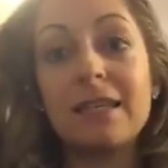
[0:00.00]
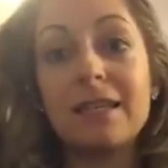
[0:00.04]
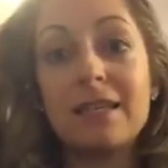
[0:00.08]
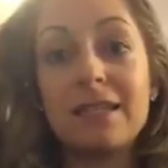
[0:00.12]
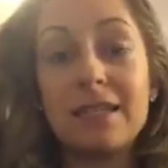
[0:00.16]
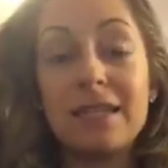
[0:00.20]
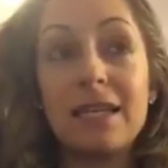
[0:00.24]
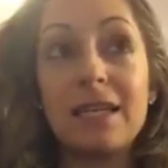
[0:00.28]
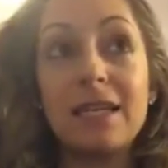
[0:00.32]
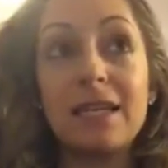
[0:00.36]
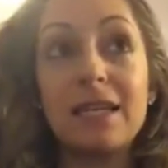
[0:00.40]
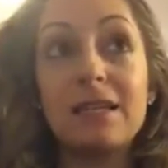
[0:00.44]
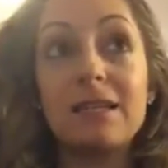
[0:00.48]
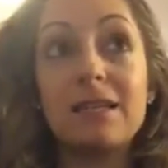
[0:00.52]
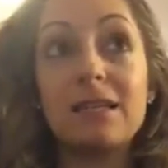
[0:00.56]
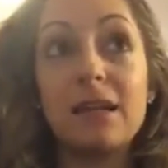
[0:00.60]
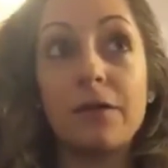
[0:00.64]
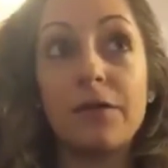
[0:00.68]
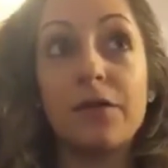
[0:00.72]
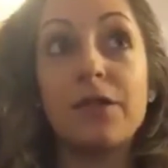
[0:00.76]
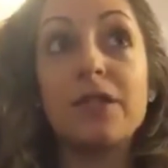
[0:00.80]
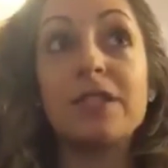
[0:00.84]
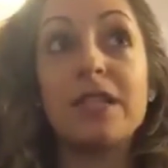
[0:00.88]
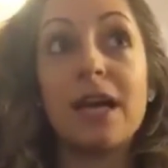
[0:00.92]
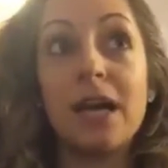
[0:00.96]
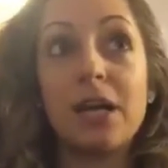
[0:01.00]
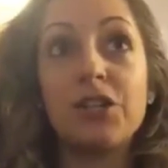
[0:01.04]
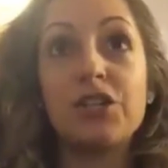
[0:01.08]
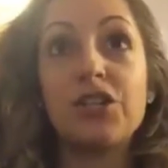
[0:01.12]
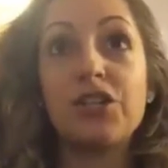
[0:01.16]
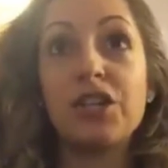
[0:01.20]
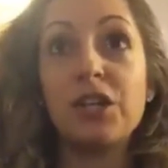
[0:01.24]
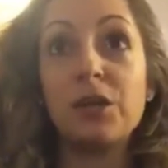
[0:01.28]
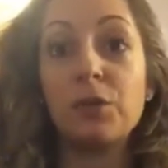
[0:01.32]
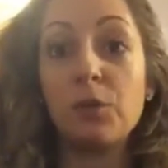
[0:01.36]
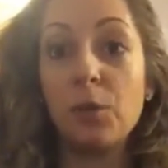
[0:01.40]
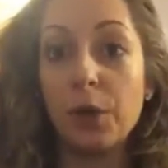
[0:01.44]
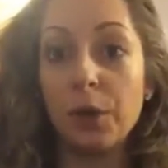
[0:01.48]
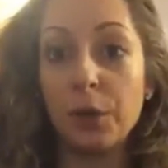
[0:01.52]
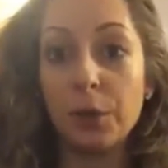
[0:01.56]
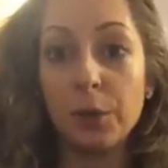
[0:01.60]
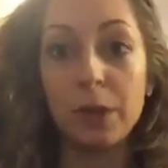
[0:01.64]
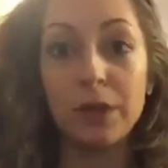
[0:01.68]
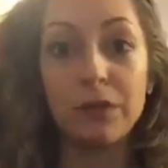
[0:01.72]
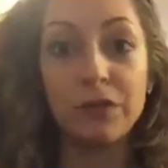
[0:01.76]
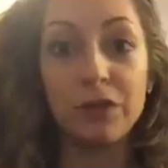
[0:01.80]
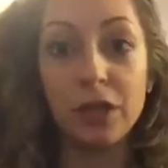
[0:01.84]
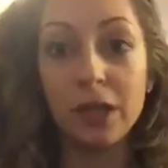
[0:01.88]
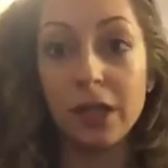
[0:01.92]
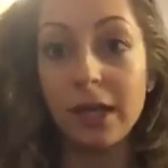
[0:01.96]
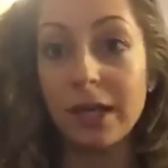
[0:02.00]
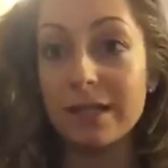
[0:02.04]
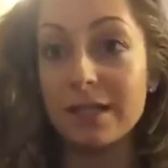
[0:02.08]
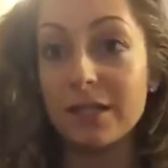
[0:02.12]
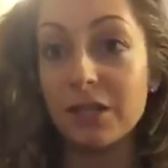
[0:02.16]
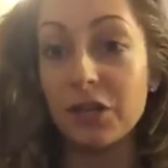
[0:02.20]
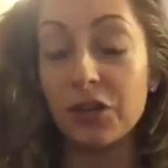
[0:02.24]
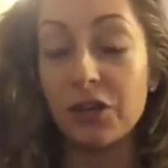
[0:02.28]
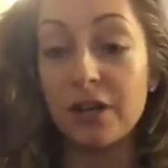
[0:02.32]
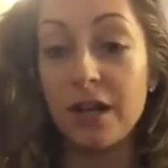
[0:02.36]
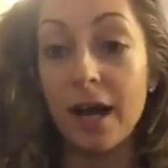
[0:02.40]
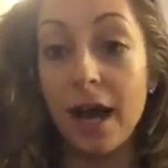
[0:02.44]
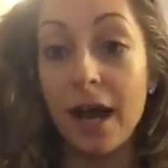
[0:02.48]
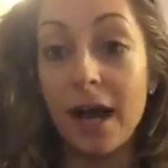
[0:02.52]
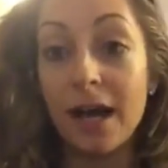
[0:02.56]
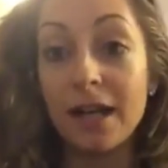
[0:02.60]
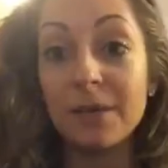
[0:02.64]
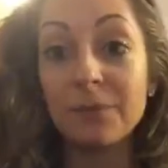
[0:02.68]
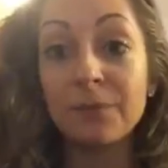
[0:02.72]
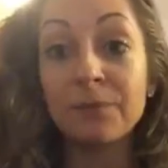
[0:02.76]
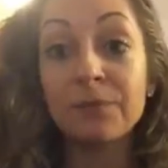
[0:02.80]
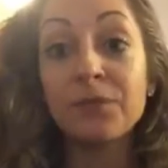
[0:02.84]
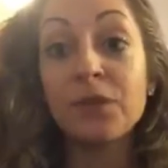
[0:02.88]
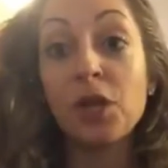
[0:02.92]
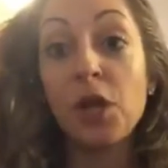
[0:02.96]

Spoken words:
seeds of intention, whether we realize it or not,